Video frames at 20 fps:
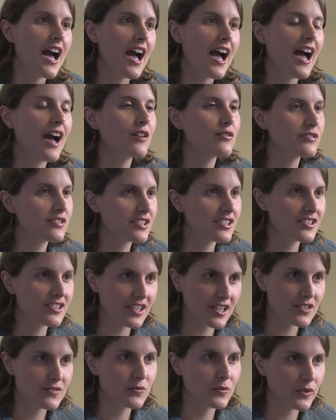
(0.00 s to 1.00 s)
How
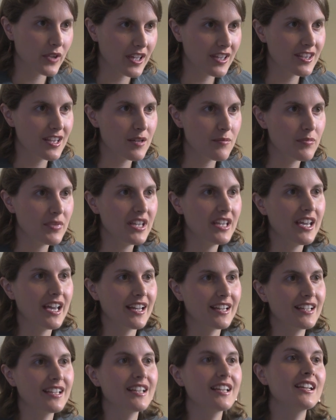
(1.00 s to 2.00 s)
successful can they be
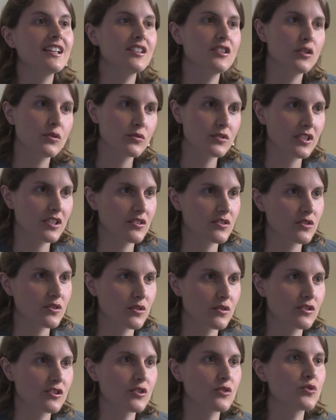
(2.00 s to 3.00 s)
at getting those
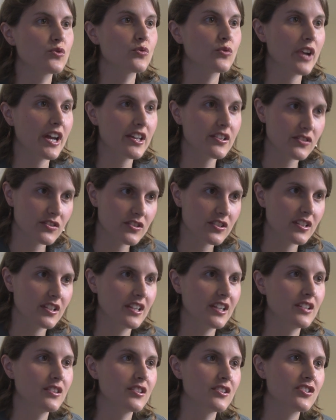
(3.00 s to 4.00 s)
concerns addressed
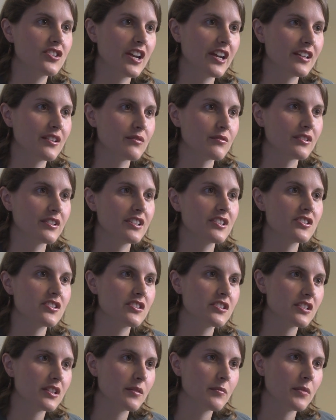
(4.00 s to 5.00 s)
in the China
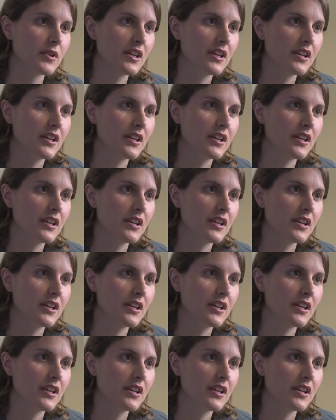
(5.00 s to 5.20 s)
relationship?